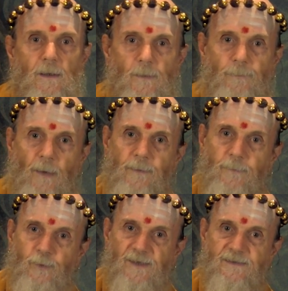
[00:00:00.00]
In
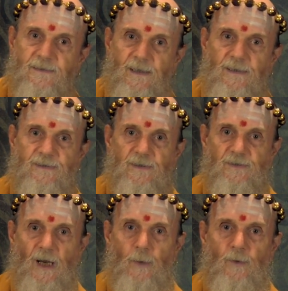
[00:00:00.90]
public
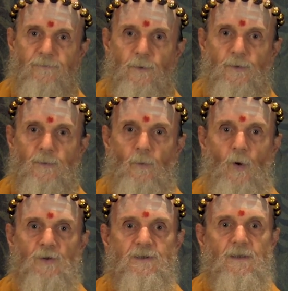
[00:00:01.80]
presentations, I refer to
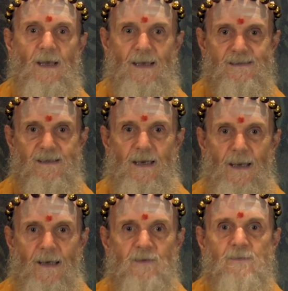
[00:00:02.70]
moksha as the
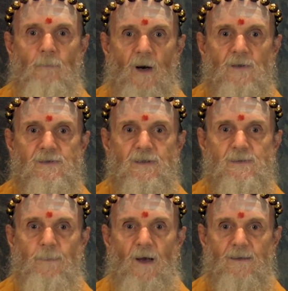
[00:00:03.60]
X marks the
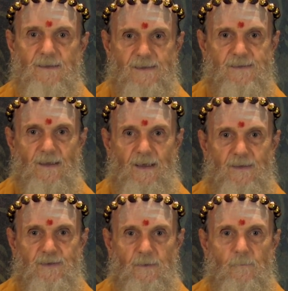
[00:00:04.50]
spot
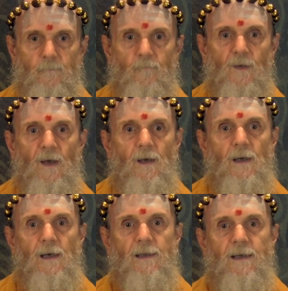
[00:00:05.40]
destination
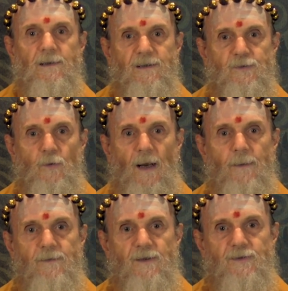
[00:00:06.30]
and then
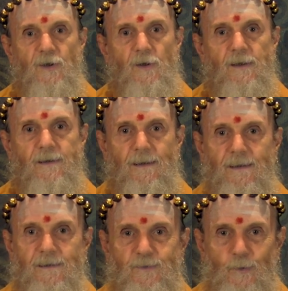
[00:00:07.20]
describe the journey that
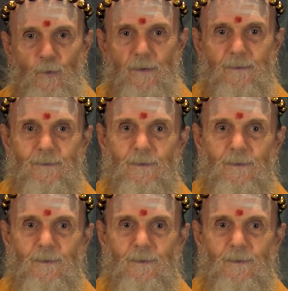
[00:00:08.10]
leads to it.